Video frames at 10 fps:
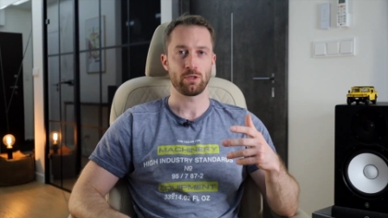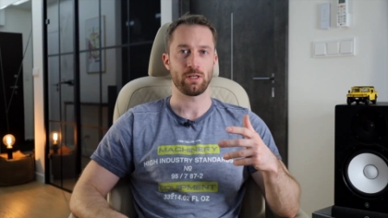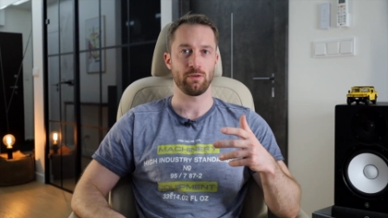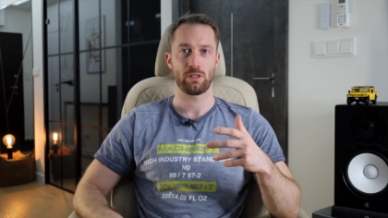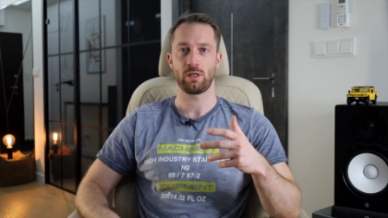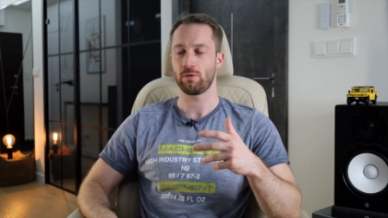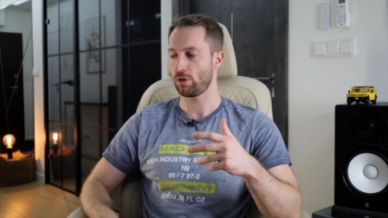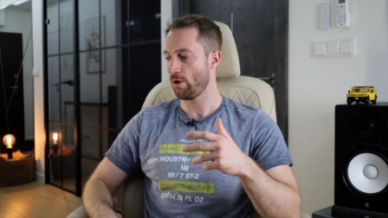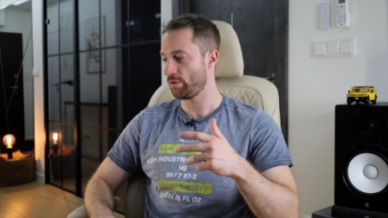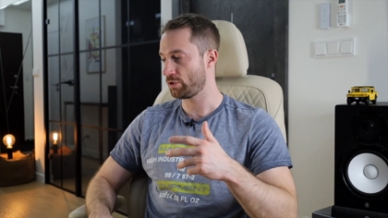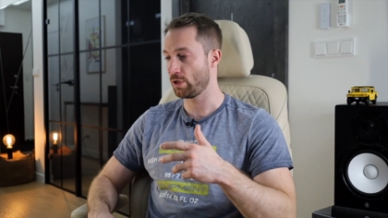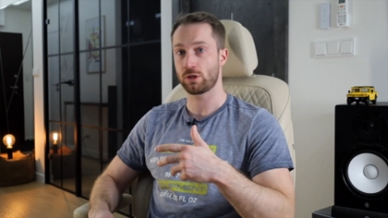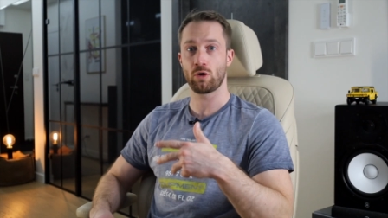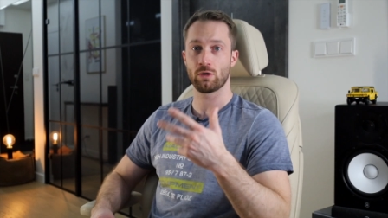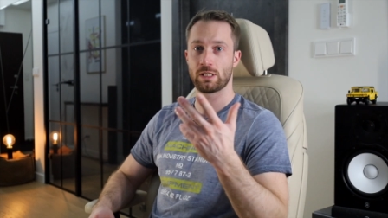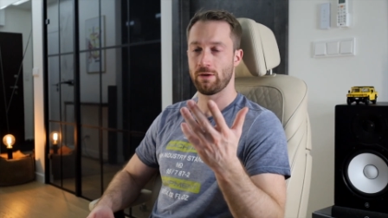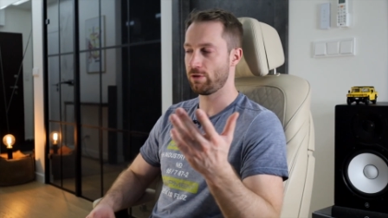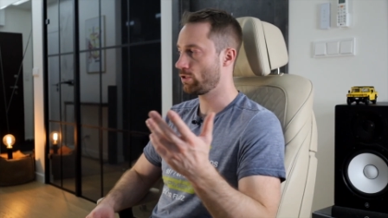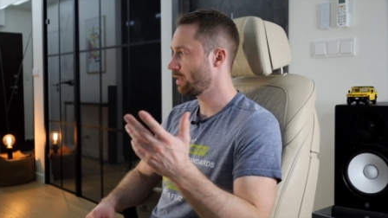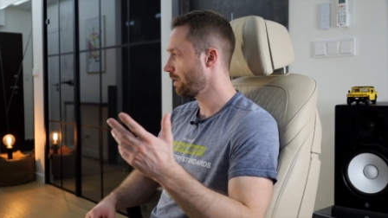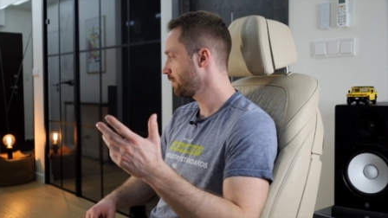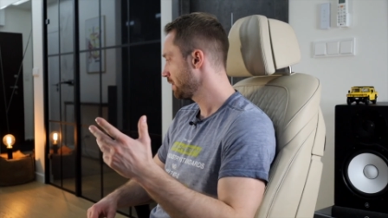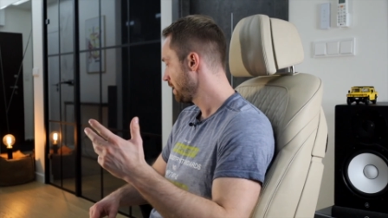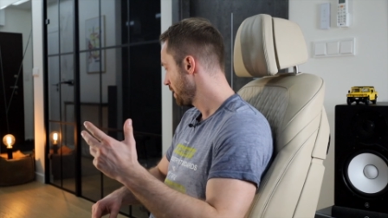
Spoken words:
7 Series office chair. It's called 7G11.